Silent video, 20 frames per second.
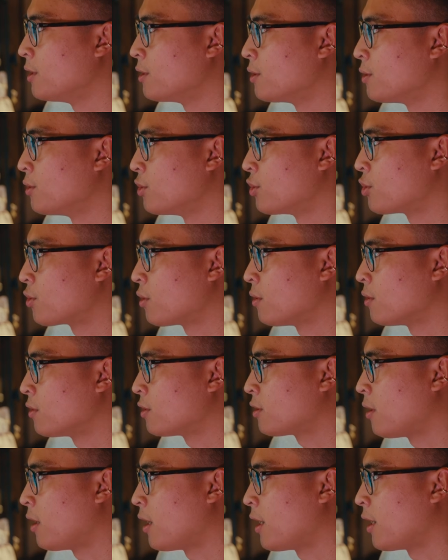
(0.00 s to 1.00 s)
too strong,
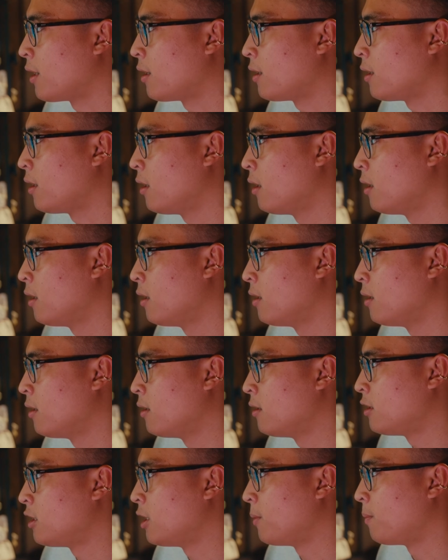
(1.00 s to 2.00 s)
so I
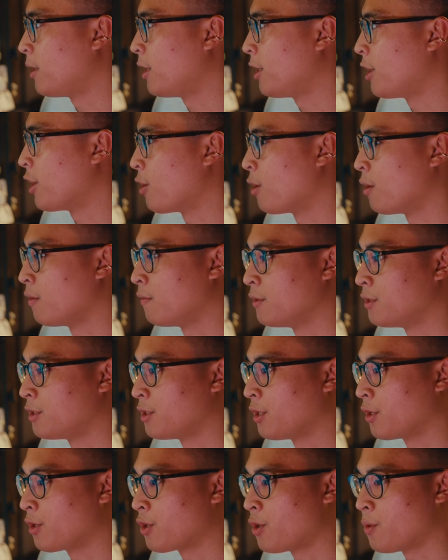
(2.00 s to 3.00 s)
typically go over to
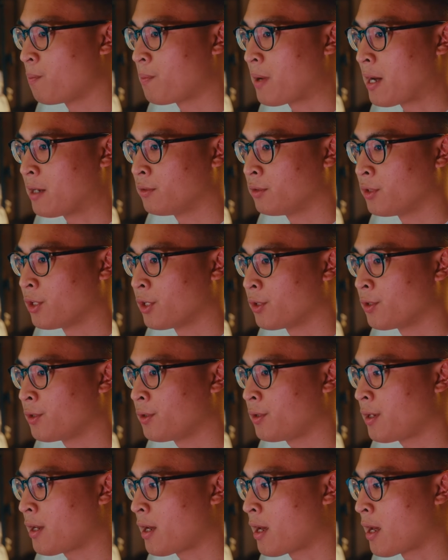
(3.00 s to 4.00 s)
the compound
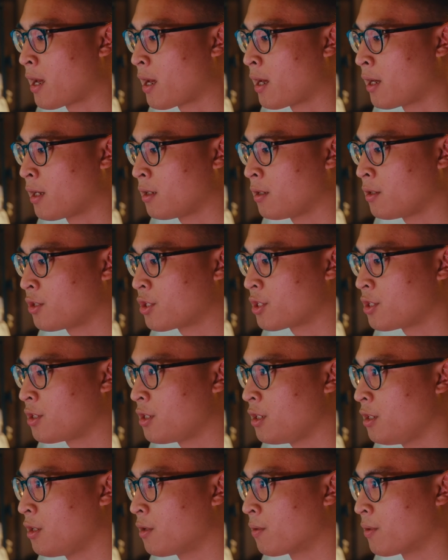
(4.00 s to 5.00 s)
node and just
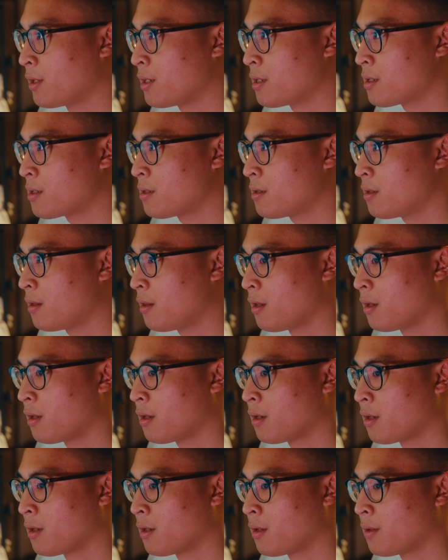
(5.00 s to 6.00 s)
decrease the
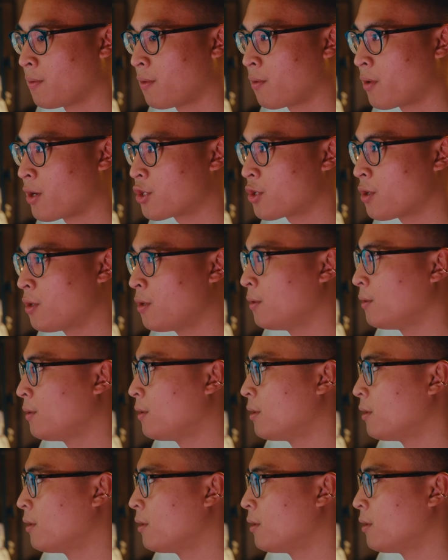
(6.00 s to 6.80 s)
threshold.